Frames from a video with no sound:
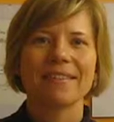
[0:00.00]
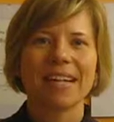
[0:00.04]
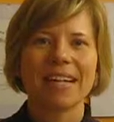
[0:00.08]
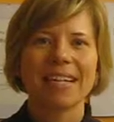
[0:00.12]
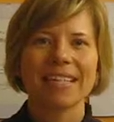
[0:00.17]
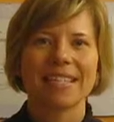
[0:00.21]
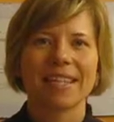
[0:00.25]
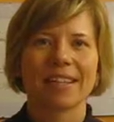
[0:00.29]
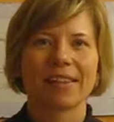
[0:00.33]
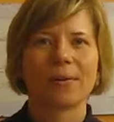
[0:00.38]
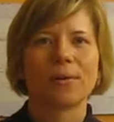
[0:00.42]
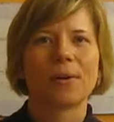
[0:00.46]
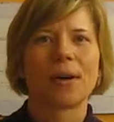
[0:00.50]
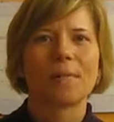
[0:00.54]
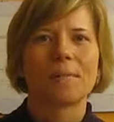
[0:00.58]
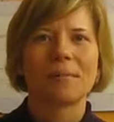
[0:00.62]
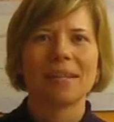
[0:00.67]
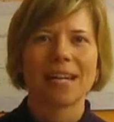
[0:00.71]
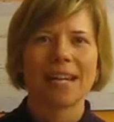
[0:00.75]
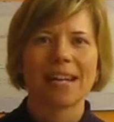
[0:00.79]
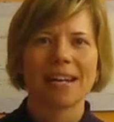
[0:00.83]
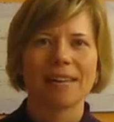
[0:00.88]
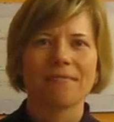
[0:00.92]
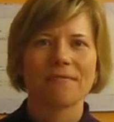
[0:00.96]

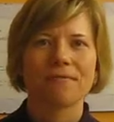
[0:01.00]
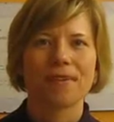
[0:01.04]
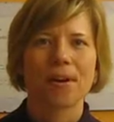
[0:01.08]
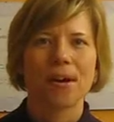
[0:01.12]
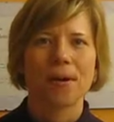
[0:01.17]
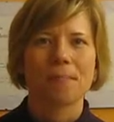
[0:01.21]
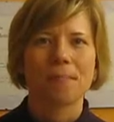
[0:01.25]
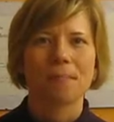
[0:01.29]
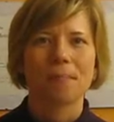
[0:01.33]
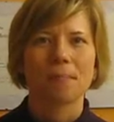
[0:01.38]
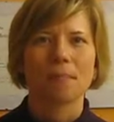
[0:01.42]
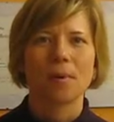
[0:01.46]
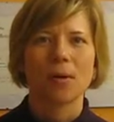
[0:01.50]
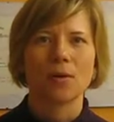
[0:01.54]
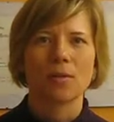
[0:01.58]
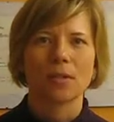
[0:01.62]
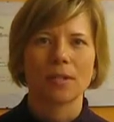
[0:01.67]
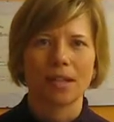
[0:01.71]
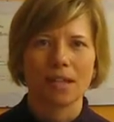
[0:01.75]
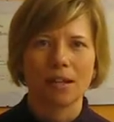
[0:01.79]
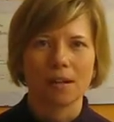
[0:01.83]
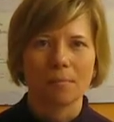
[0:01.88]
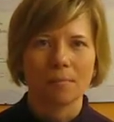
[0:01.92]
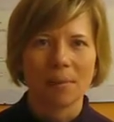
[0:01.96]
Satuaminen from
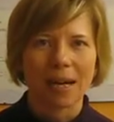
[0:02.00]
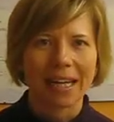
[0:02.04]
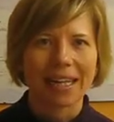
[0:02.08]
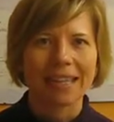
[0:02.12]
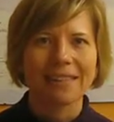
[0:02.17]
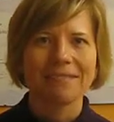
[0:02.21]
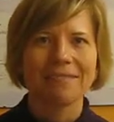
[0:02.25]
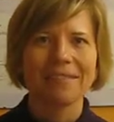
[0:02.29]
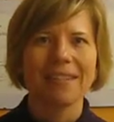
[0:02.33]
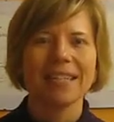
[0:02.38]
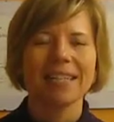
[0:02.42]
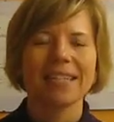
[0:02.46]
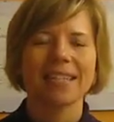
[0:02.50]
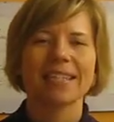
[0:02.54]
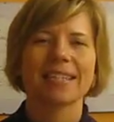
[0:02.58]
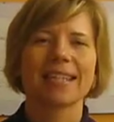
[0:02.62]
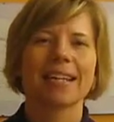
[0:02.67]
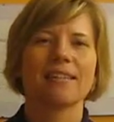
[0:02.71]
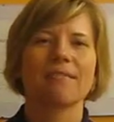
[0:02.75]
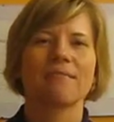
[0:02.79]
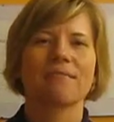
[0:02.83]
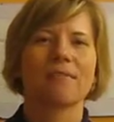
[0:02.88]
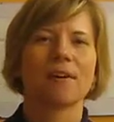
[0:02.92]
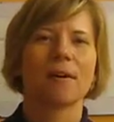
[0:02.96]
Postnatal Body Fix
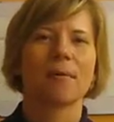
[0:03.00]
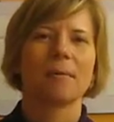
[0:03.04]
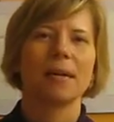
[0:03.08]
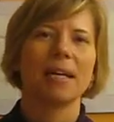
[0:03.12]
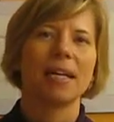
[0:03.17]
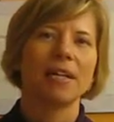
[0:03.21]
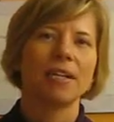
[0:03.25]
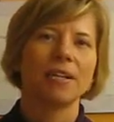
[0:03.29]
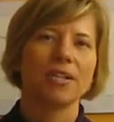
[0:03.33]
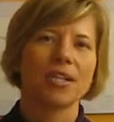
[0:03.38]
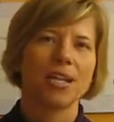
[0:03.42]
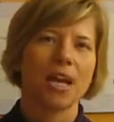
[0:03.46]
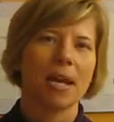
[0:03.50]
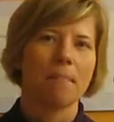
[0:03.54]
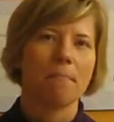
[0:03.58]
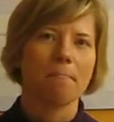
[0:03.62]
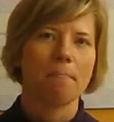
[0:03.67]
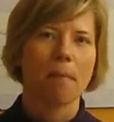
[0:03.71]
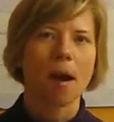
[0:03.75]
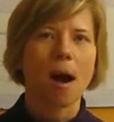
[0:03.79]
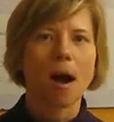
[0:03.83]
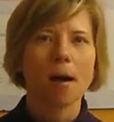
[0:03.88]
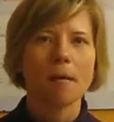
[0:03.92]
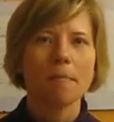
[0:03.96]
and from In Shape
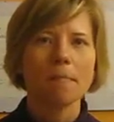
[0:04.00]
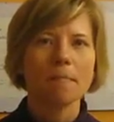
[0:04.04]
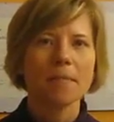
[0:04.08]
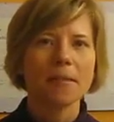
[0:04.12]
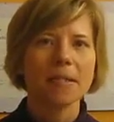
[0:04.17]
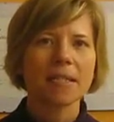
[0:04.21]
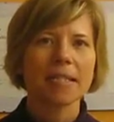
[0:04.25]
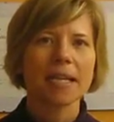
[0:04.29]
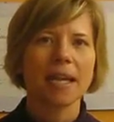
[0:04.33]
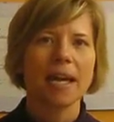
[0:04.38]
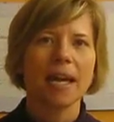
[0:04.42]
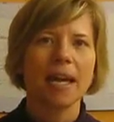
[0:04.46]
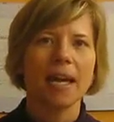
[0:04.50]
Moms.